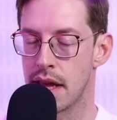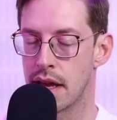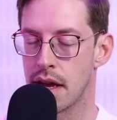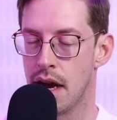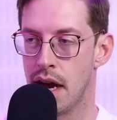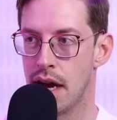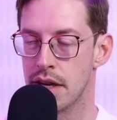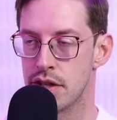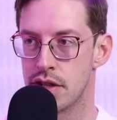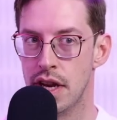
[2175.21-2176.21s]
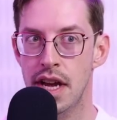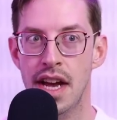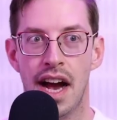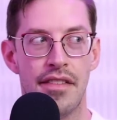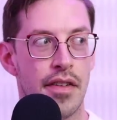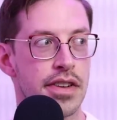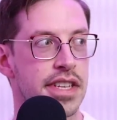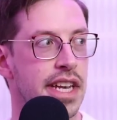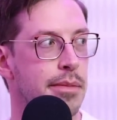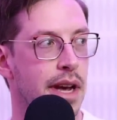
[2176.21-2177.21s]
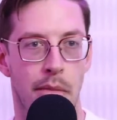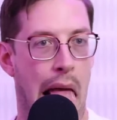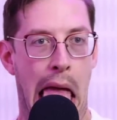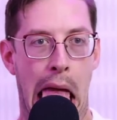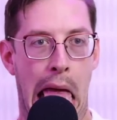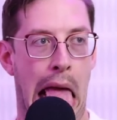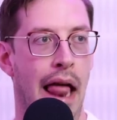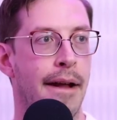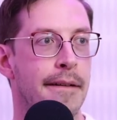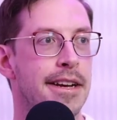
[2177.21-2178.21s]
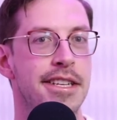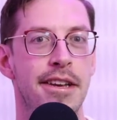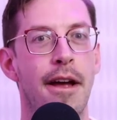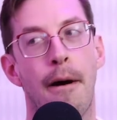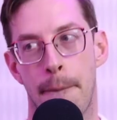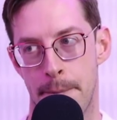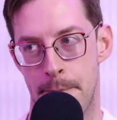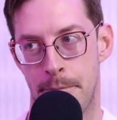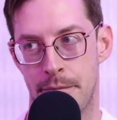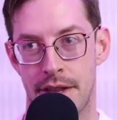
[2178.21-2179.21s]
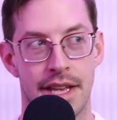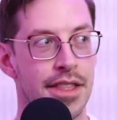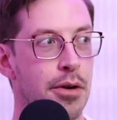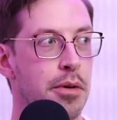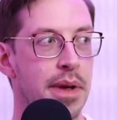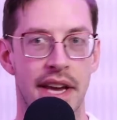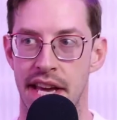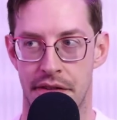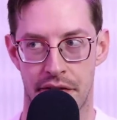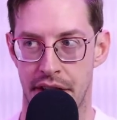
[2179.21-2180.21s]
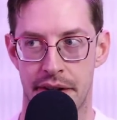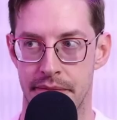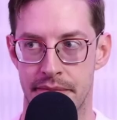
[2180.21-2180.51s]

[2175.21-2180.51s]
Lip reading: thank gosh. I've never seen him go, blah. Because, there would be a gif of it.